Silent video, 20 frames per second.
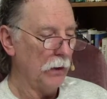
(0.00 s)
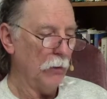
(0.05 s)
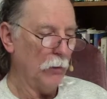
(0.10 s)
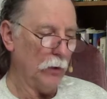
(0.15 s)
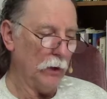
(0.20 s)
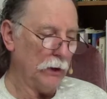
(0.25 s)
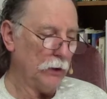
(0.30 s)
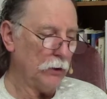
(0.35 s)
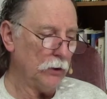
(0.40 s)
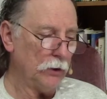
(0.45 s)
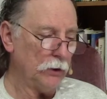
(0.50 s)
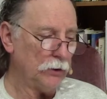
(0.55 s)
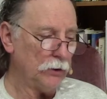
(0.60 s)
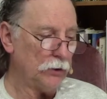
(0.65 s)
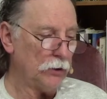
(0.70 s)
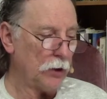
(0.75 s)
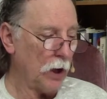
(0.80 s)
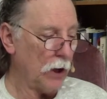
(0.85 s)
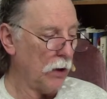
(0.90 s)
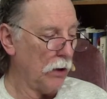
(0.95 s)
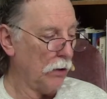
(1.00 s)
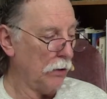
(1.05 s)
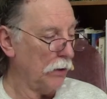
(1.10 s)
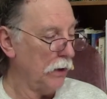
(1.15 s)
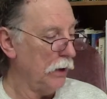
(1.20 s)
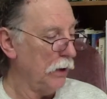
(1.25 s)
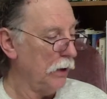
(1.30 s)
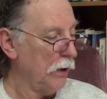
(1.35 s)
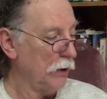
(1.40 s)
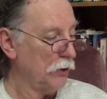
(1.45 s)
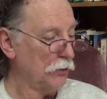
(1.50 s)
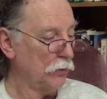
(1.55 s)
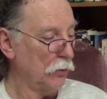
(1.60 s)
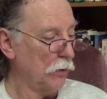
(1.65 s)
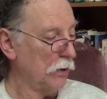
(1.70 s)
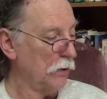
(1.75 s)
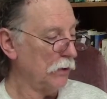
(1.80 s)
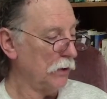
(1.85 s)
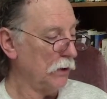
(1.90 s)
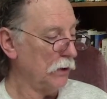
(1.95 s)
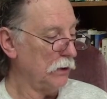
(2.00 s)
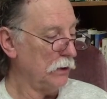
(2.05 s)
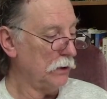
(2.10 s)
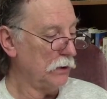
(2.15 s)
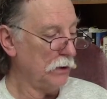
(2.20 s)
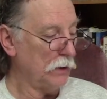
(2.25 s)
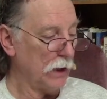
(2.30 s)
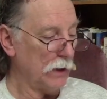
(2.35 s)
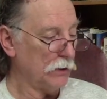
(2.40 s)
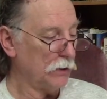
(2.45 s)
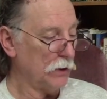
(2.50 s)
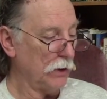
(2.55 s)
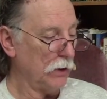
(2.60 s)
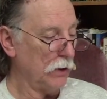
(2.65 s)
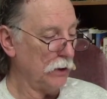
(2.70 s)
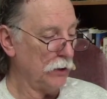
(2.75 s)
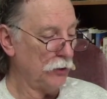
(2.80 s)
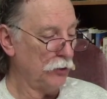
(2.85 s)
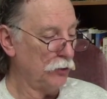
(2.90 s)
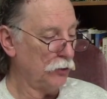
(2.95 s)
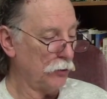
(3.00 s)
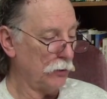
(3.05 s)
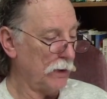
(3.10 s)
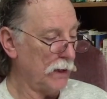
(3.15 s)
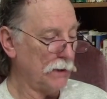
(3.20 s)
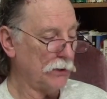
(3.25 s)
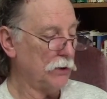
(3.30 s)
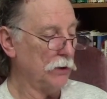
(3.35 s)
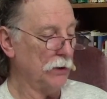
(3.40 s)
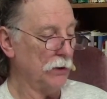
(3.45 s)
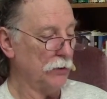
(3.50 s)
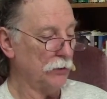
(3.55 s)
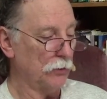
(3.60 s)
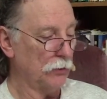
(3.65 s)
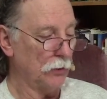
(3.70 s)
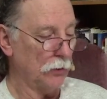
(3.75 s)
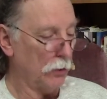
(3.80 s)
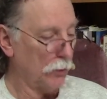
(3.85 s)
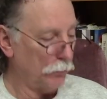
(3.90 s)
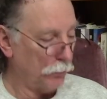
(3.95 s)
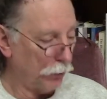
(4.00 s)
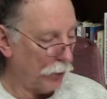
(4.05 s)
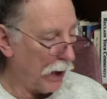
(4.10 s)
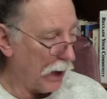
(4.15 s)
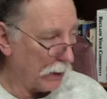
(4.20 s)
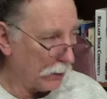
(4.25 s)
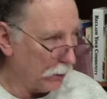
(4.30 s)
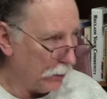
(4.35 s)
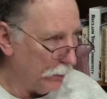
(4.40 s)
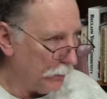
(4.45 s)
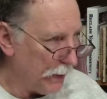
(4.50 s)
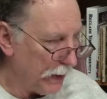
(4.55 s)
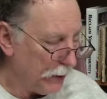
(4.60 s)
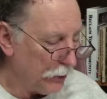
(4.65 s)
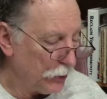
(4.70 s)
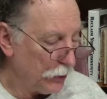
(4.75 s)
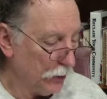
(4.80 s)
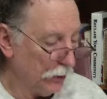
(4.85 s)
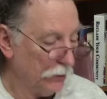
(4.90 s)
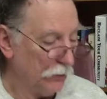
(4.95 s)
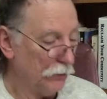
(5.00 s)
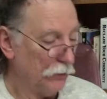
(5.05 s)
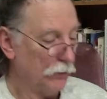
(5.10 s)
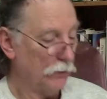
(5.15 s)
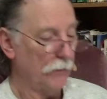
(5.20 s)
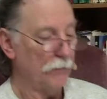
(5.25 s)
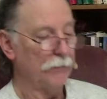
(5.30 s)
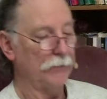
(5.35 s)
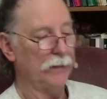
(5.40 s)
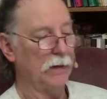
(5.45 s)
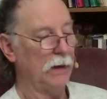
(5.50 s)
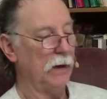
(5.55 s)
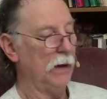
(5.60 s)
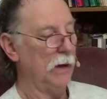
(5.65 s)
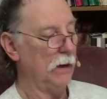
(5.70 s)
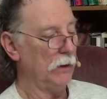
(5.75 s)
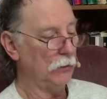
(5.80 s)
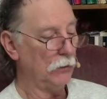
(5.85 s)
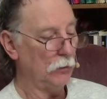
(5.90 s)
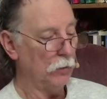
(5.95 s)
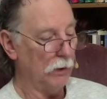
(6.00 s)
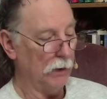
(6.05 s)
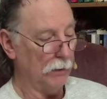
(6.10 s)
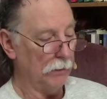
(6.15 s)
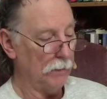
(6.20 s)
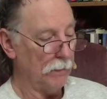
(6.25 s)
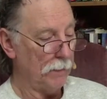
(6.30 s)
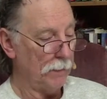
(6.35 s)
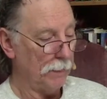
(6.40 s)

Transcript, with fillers: One good song is worth a dozen addresses or proclamations." End quote.